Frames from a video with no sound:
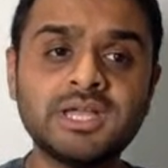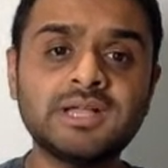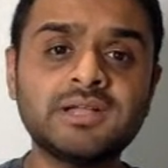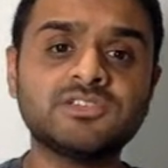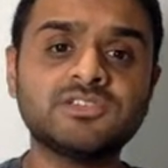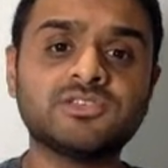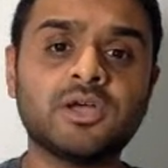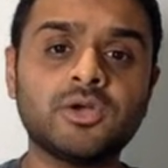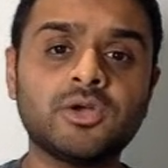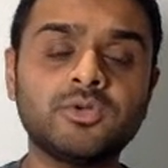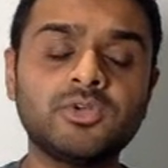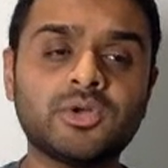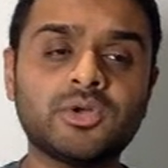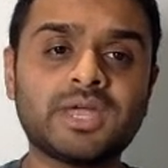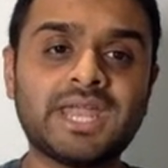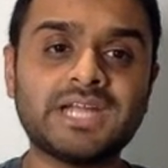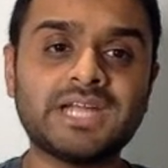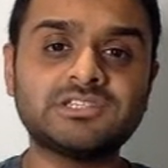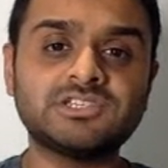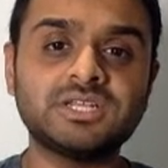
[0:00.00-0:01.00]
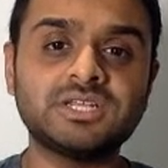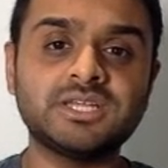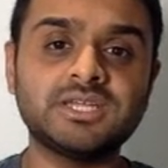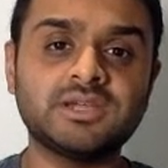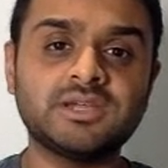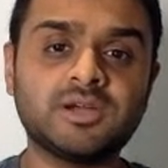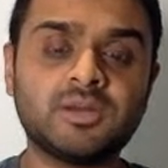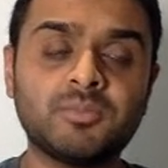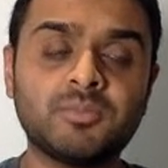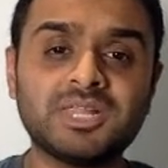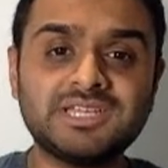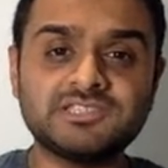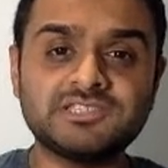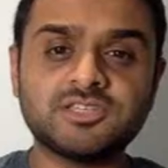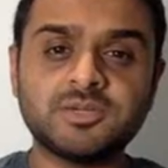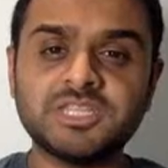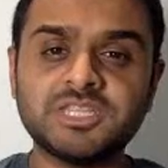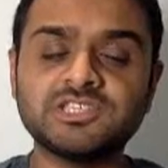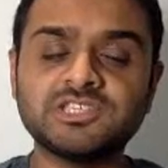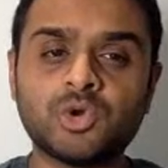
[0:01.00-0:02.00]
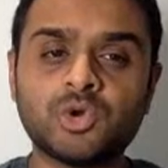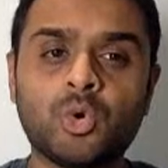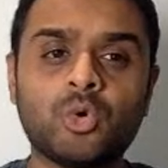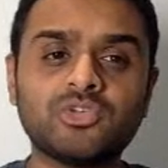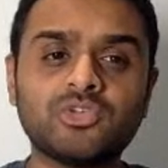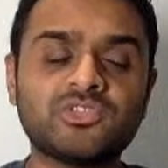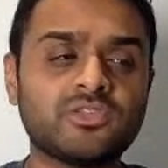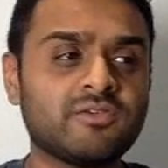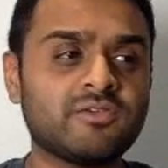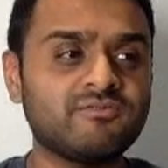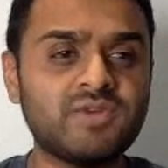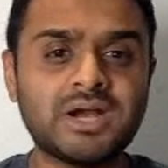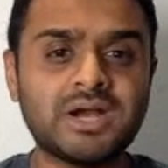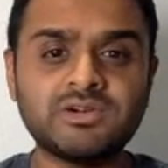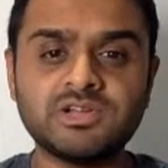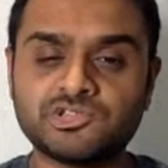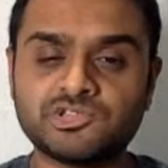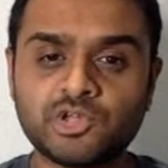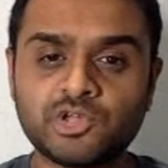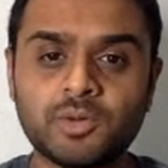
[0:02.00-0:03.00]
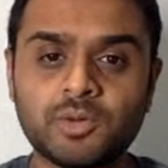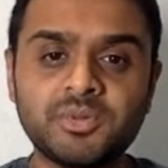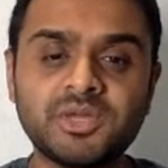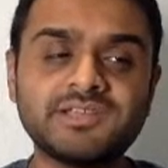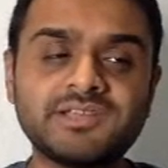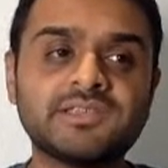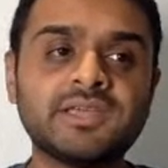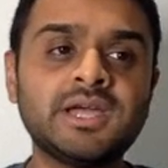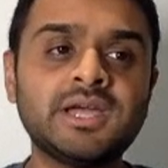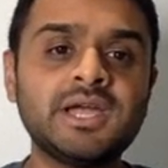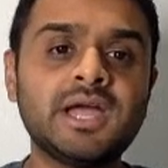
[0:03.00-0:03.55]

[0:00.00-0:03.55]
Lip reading: So you can actually complete some of these courses on various topics